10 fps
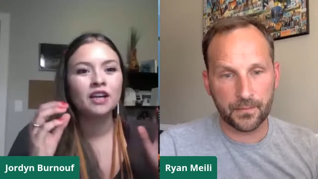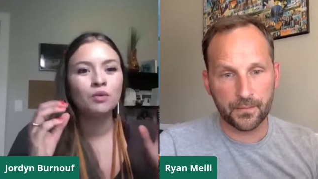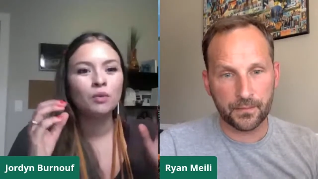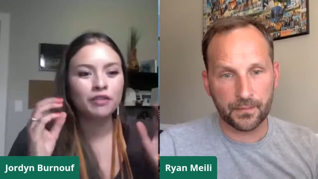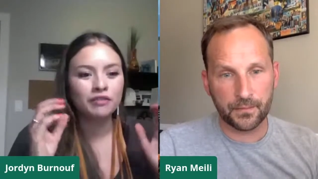
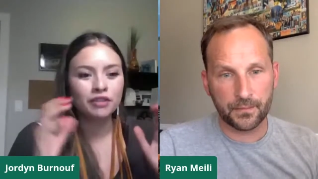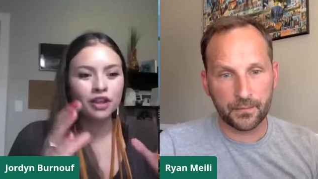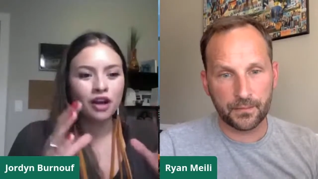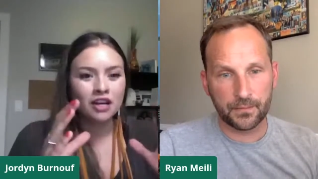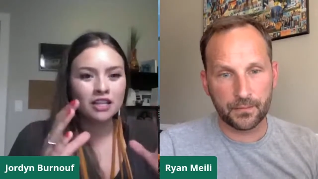Speaker 1: we've
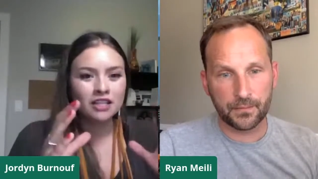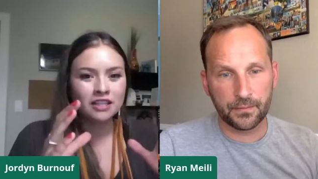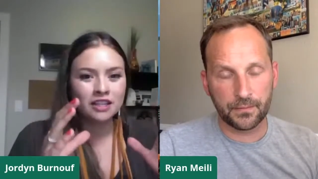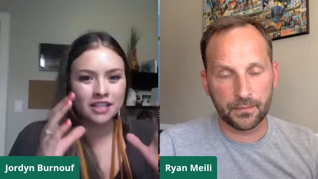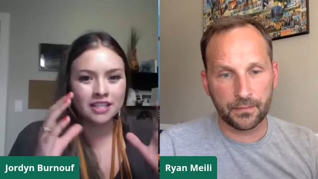lost
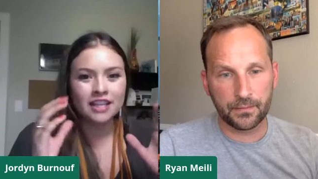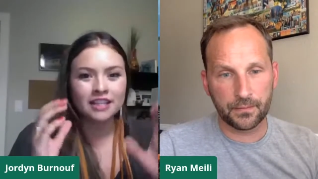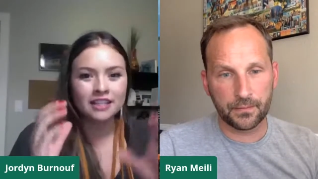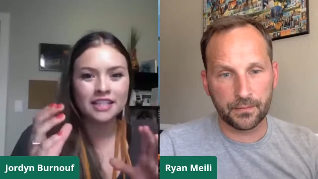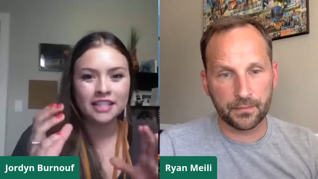this
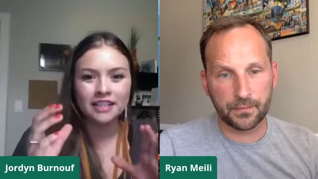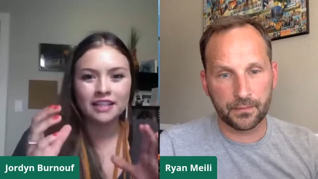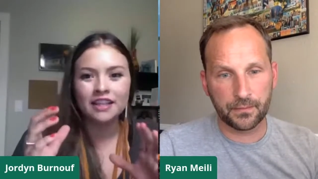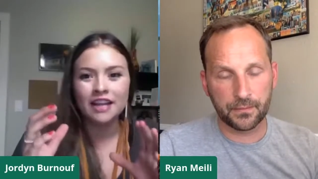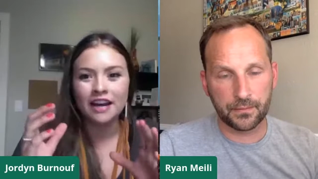
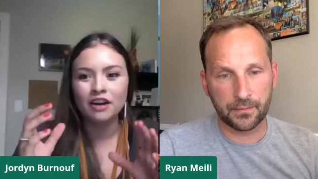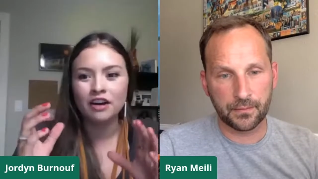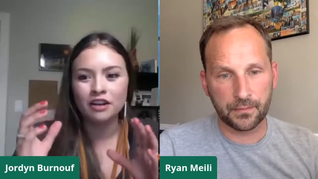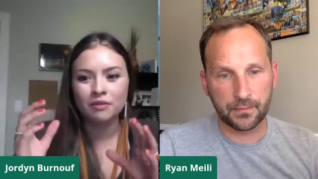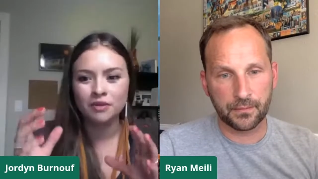idea that our
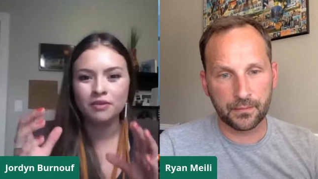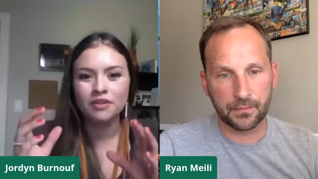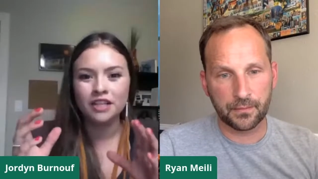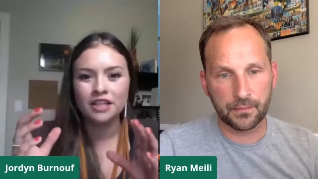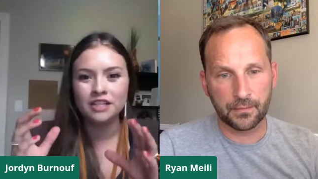
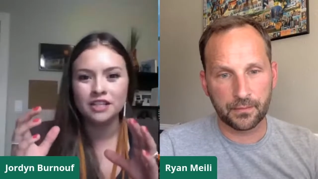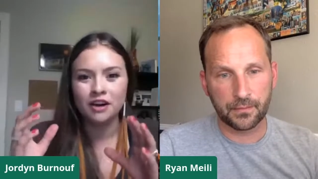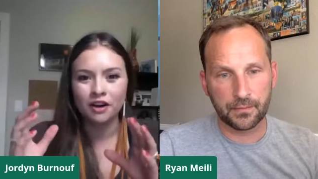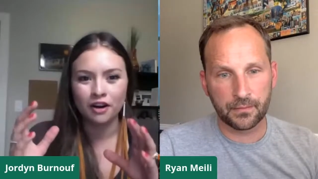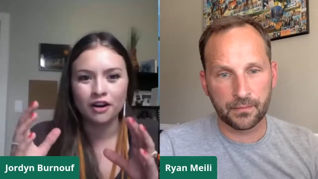communities
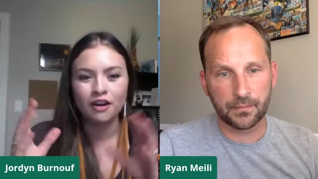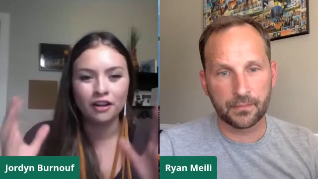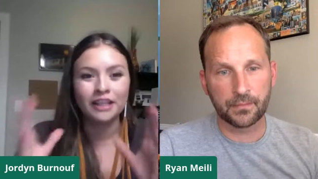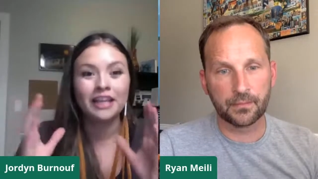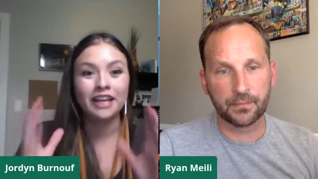are
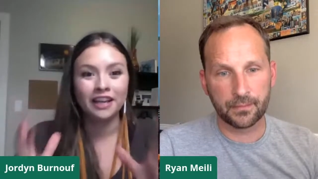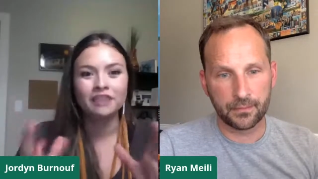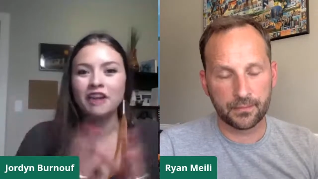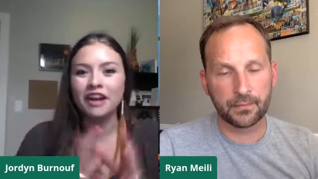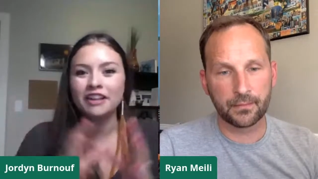all akin
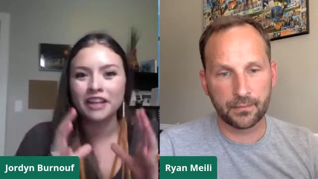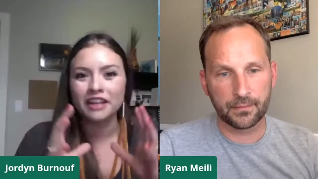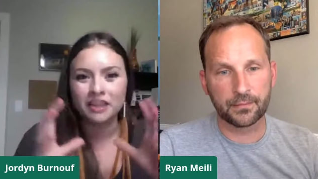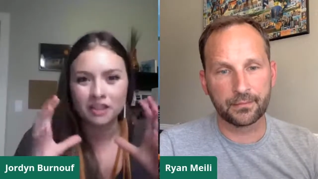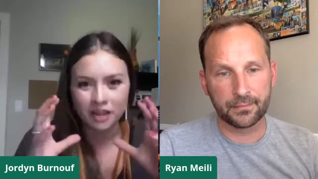right like
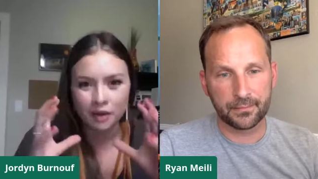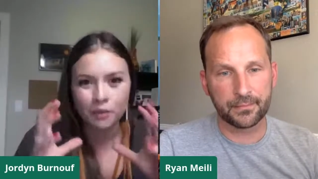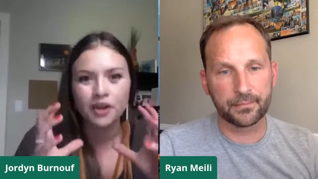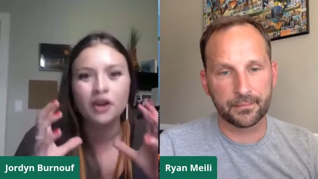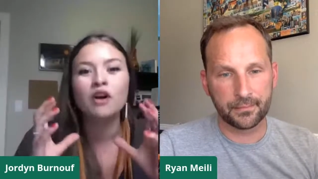that
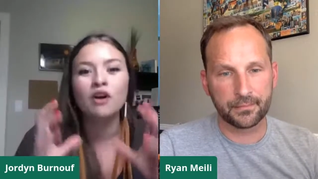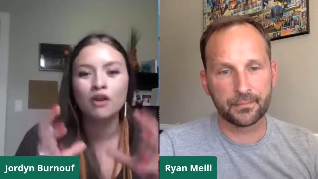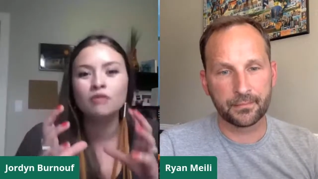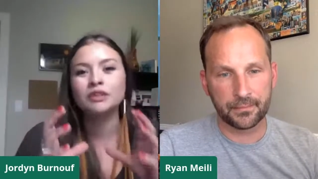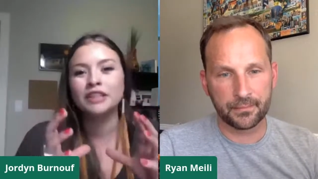we are
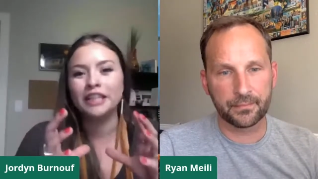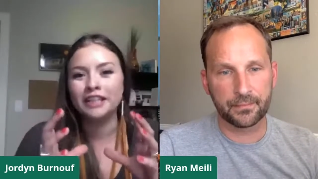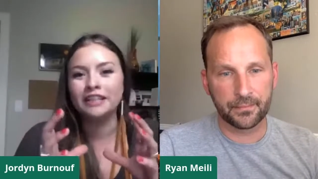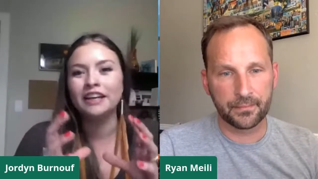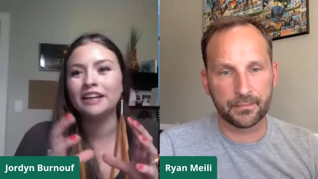all
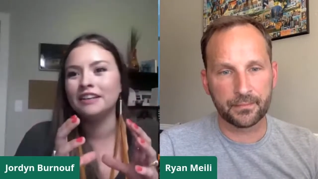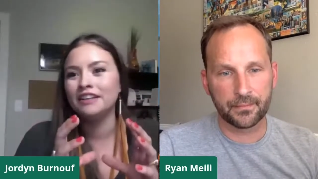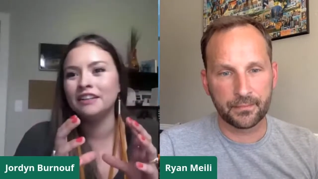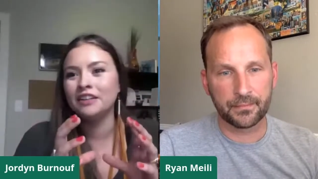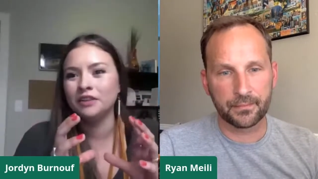related
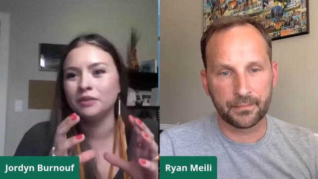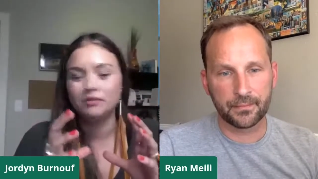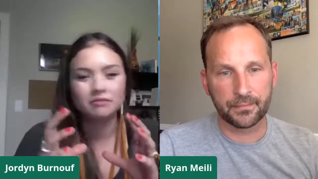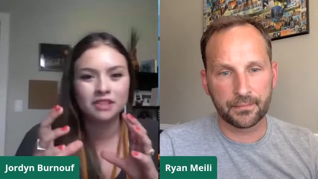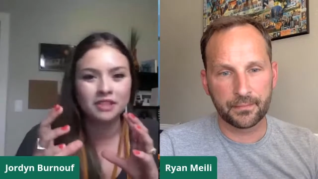that you
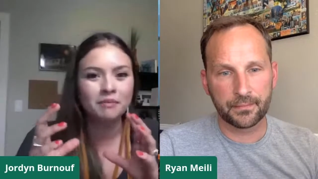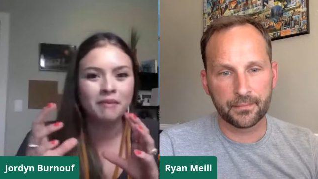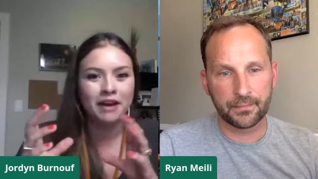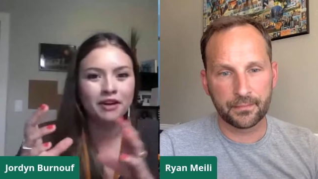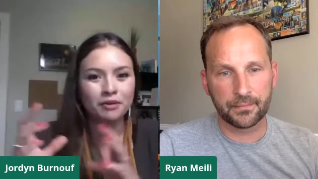know
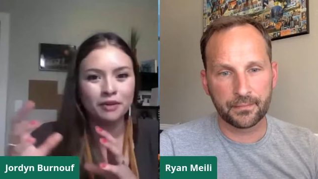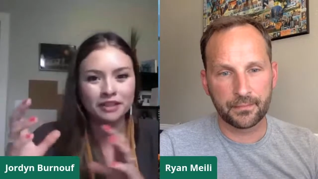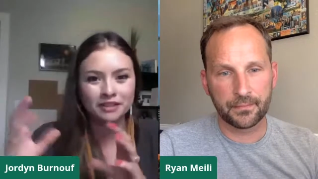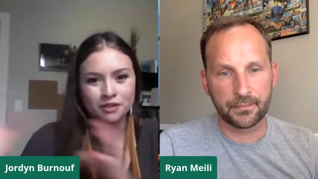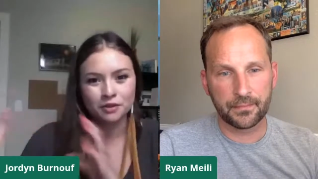doesn't matter
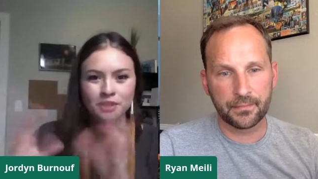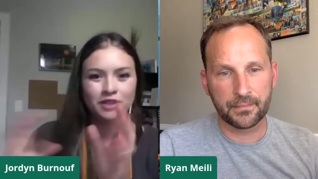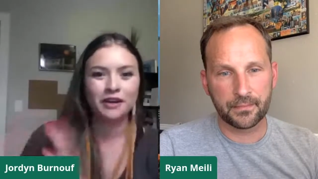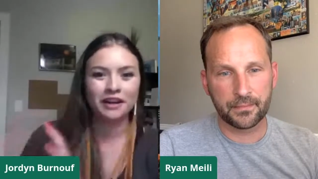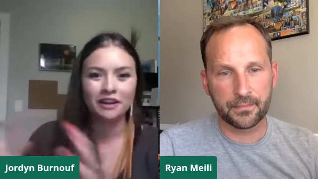what
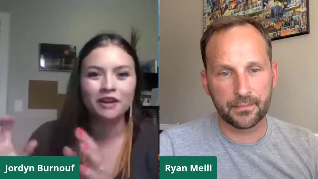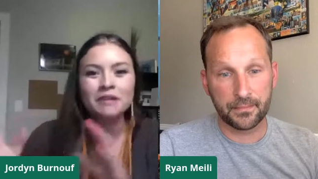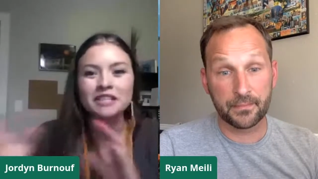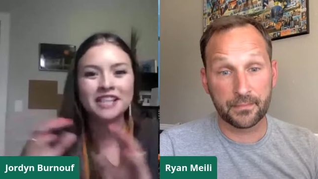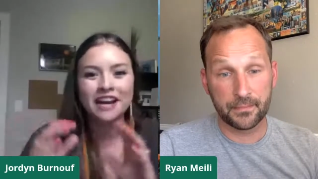
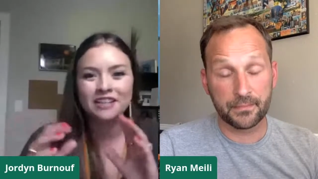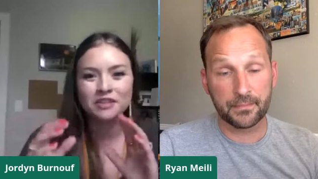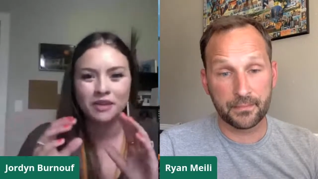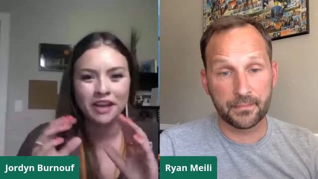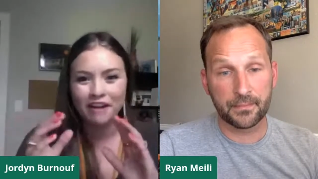socioeconomic
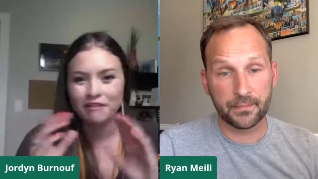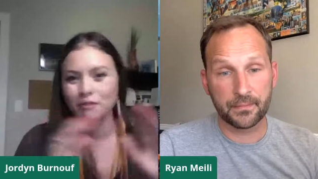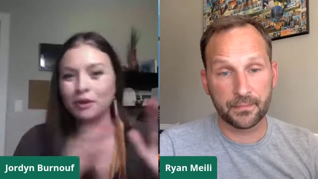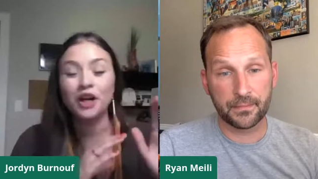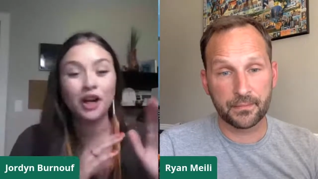status we have
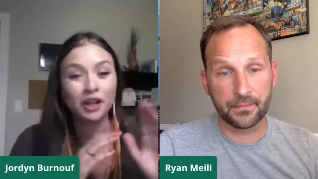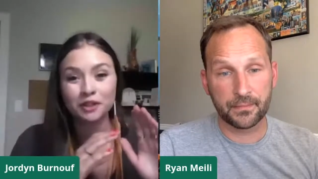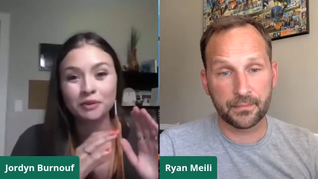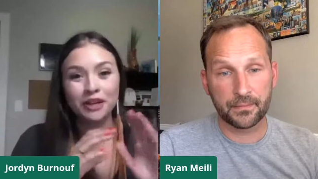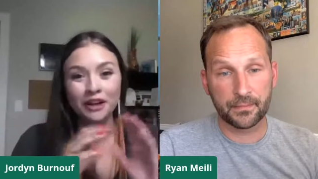or what
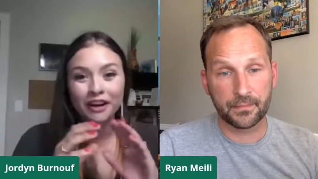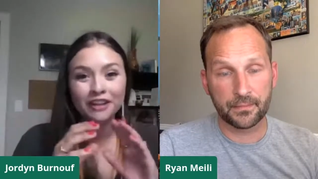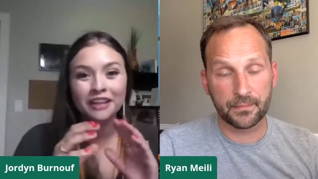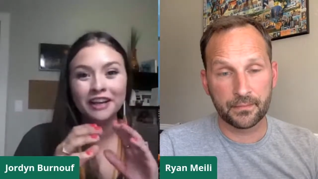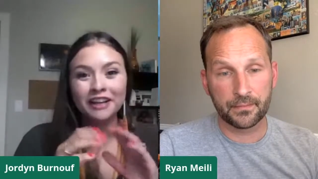color we are
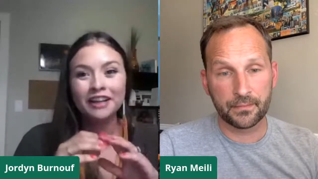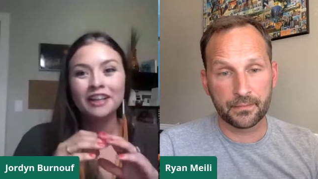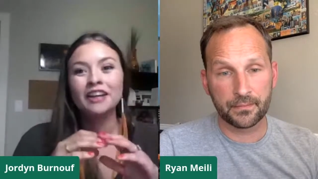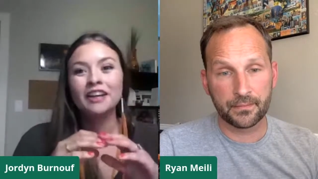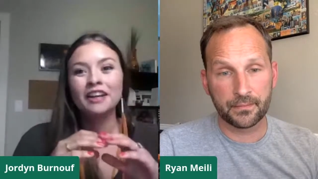like
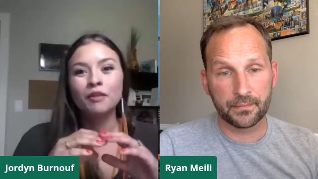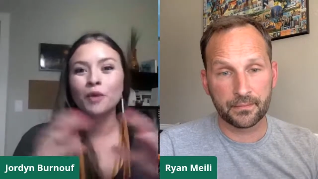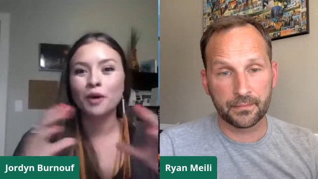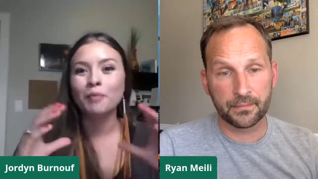we're a